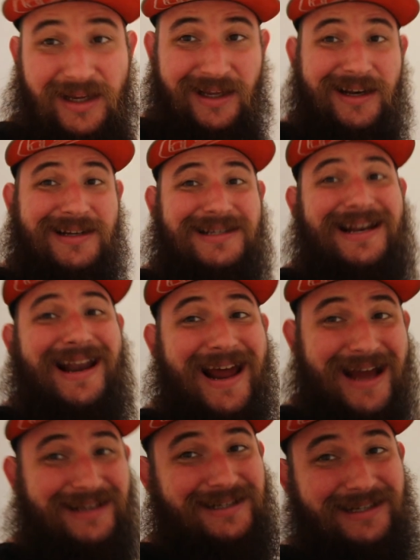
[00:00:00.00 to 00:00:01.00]
It is
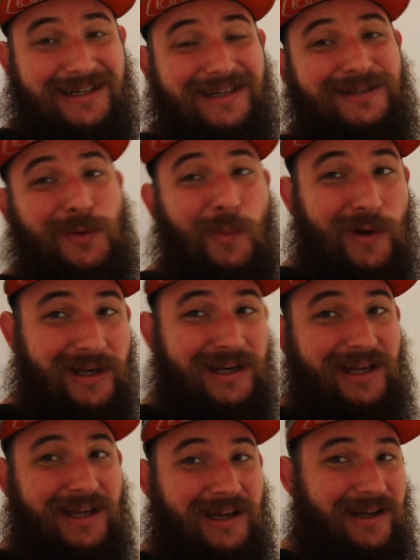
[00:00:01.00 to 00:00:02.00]
nasty, it's
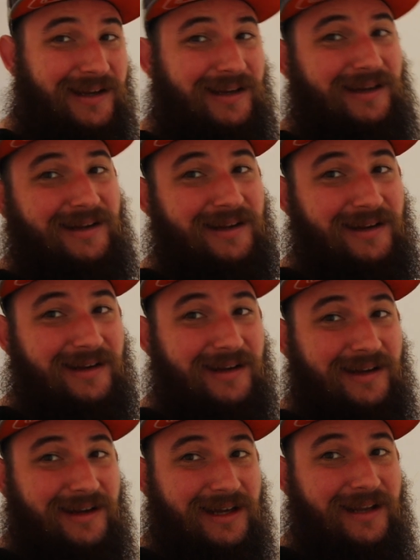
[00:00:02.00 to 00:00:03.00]
windy,
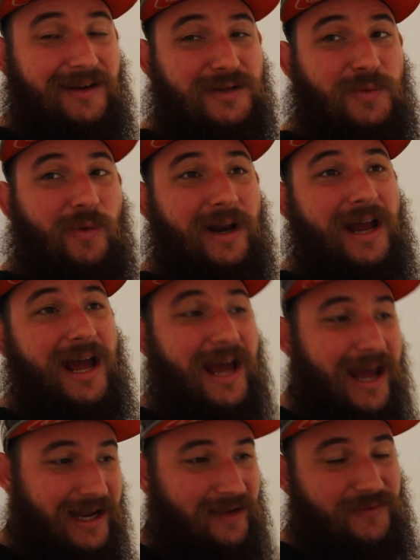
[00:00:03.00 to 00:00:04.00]
and there's one
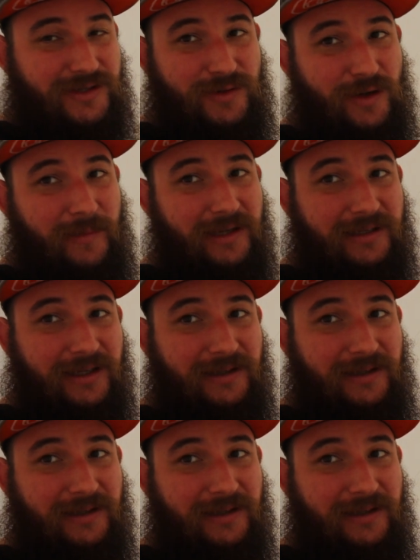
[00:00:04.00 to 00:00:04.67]
heck of a storm out